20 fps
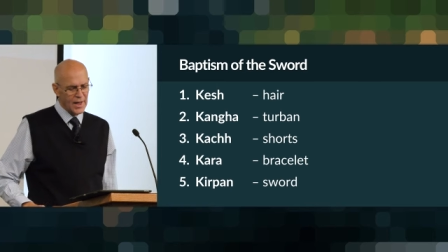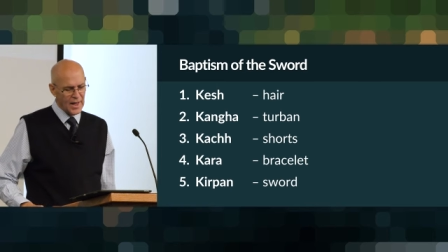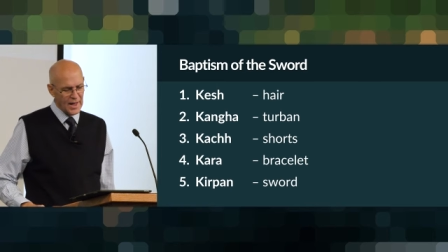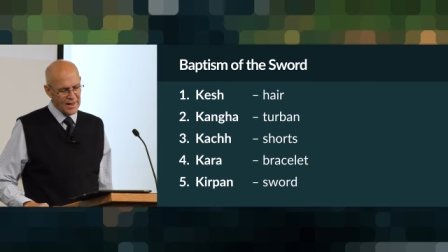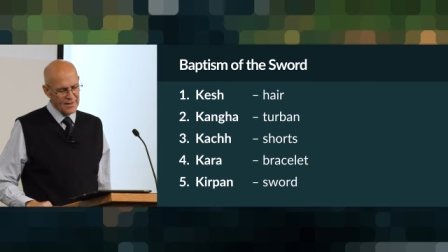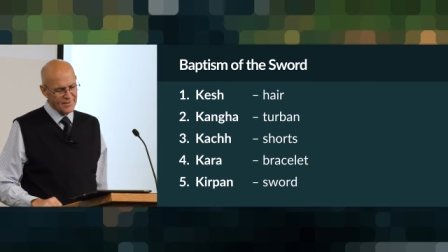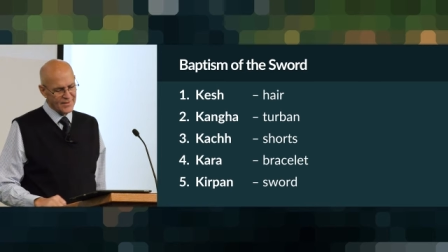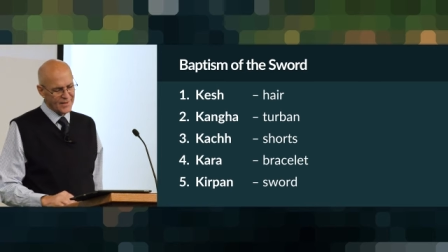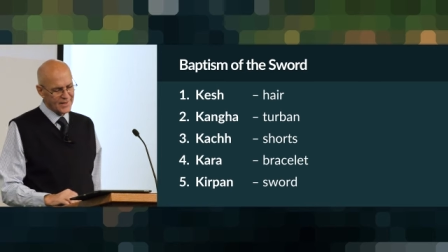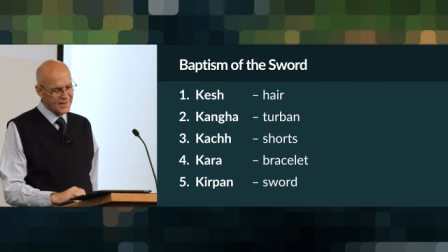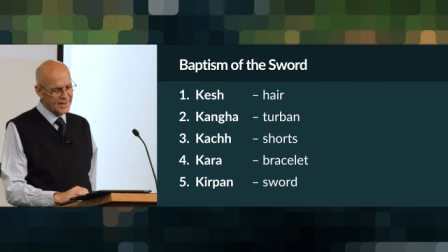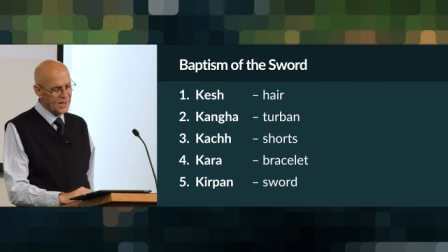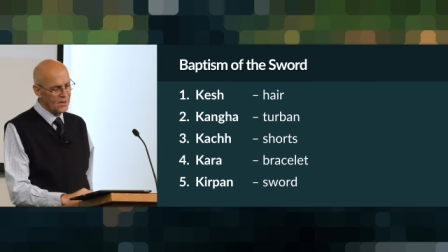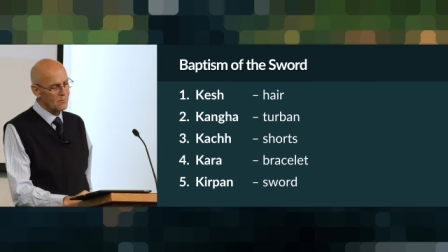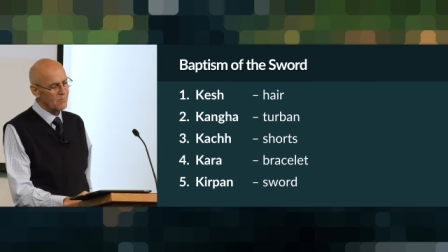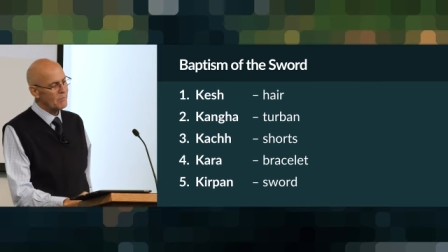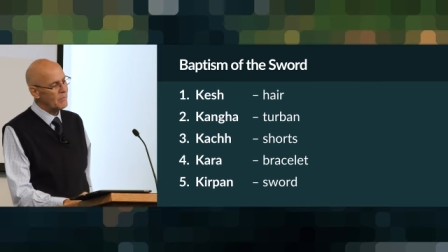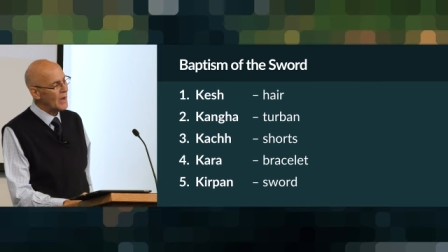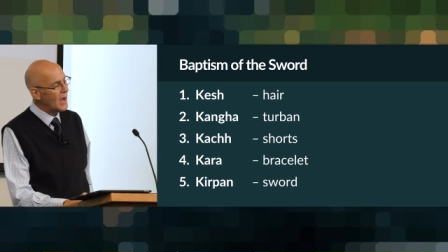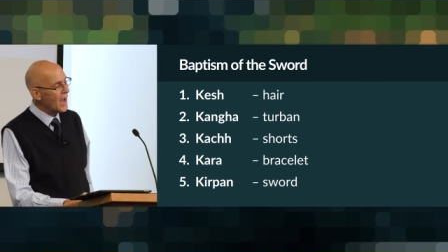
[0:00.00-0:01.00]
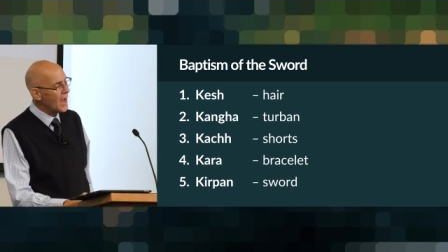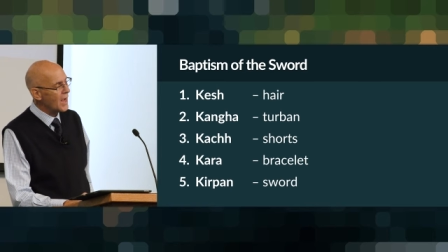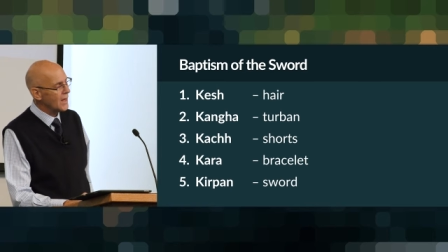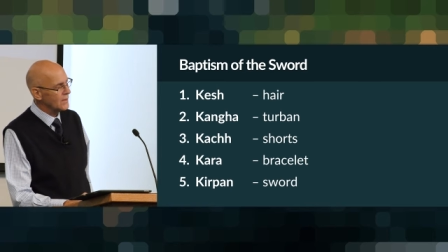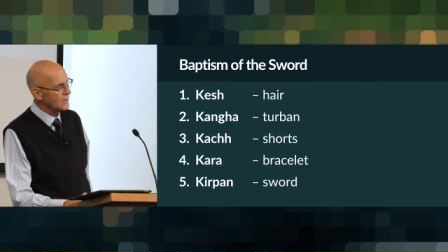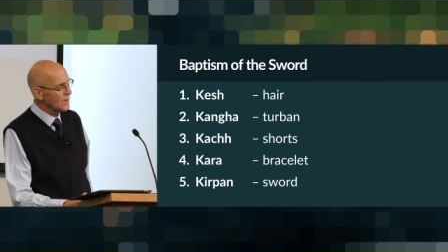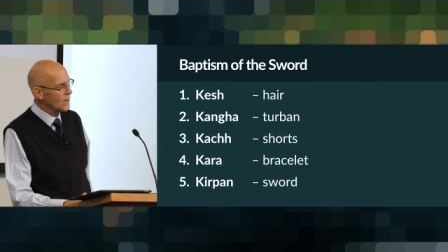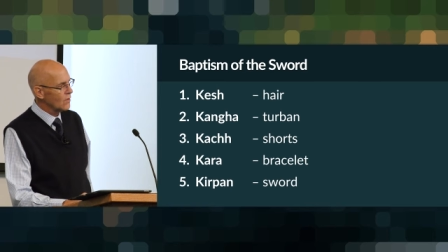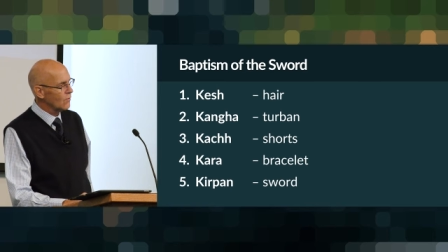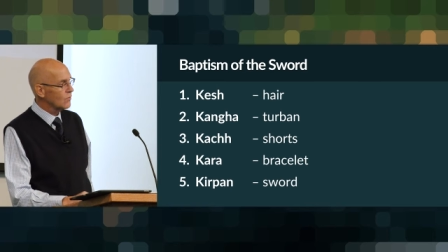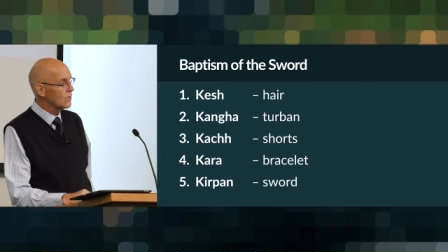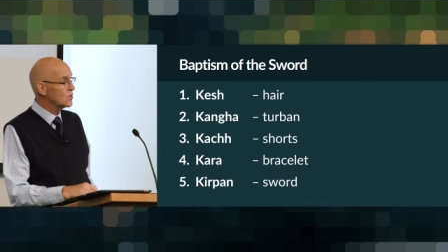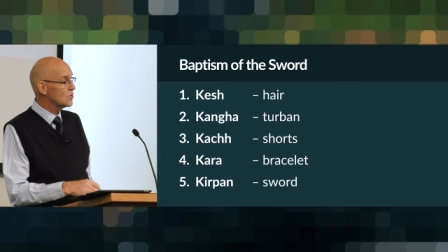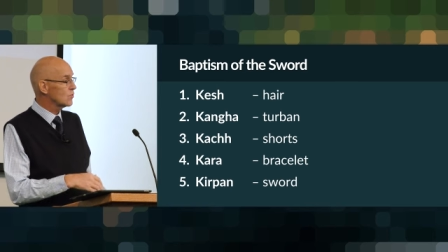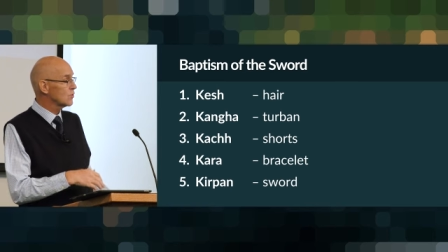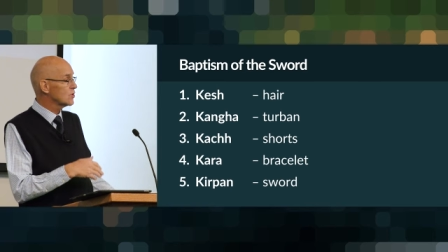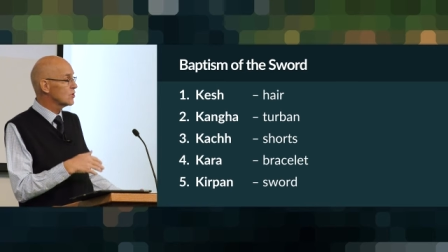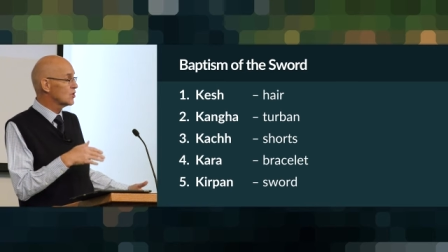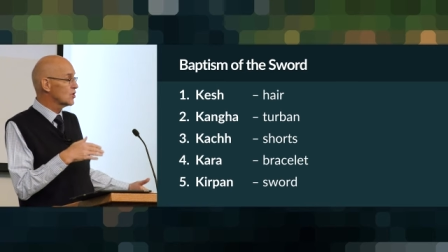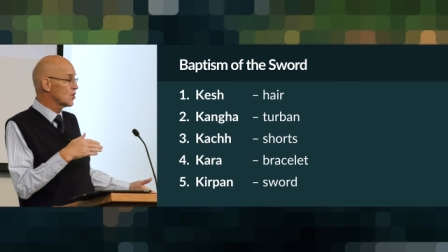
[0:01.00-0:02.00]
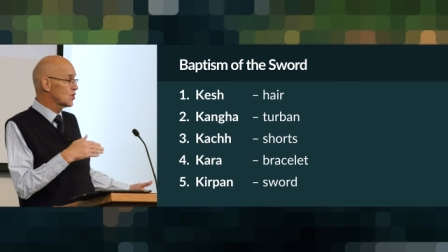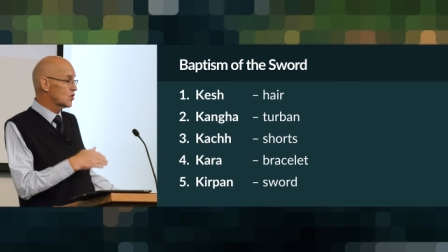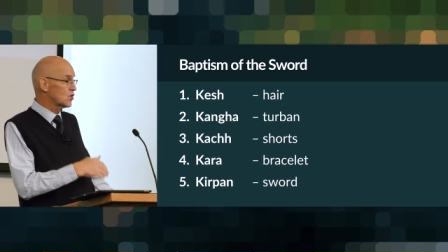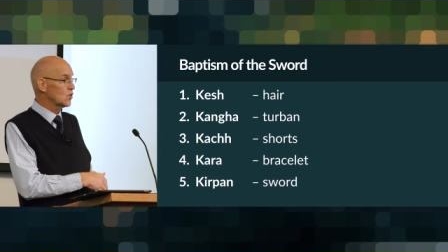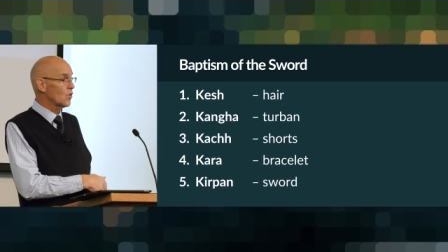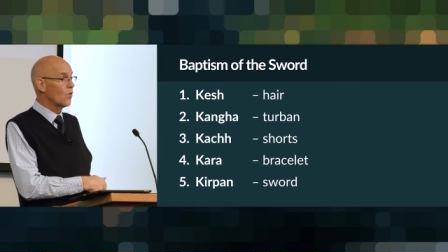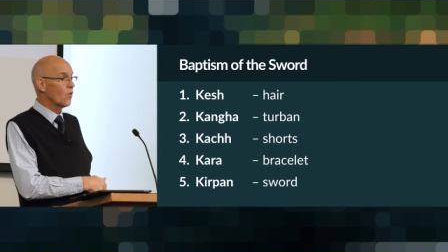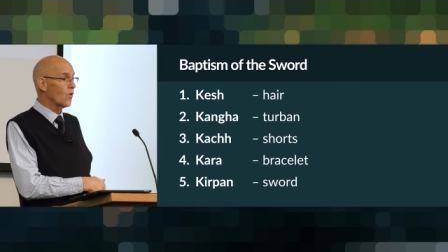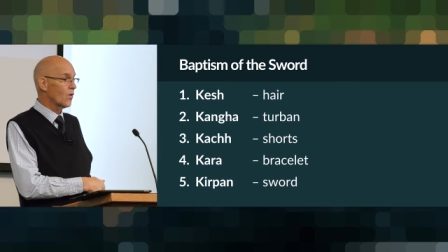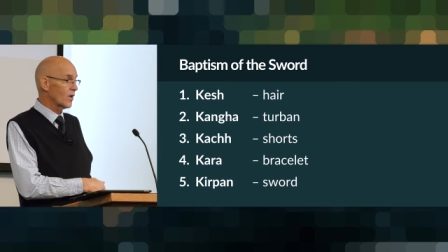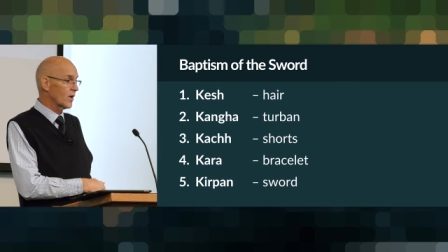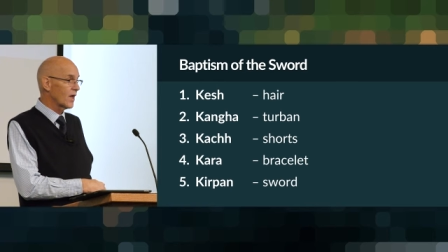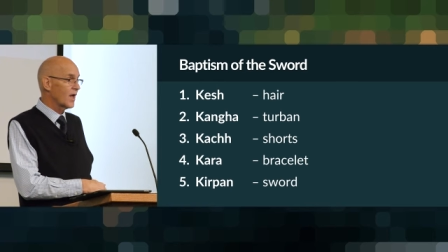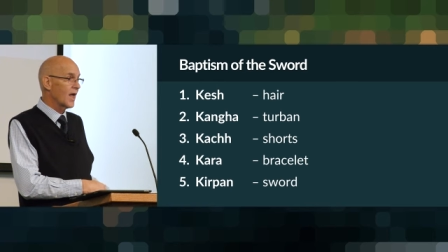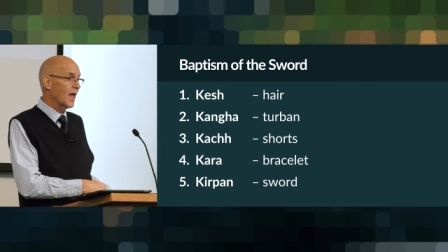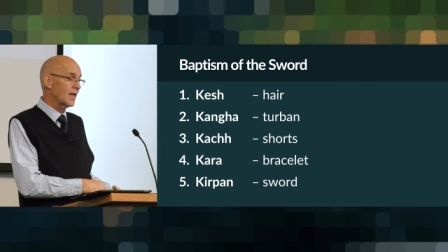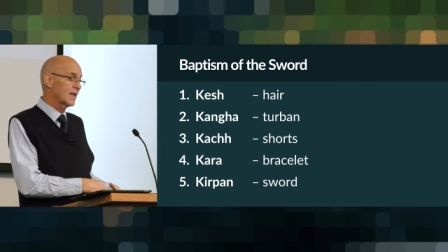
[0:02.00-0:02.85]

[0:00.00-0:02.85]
and the kirpan, which was the sword.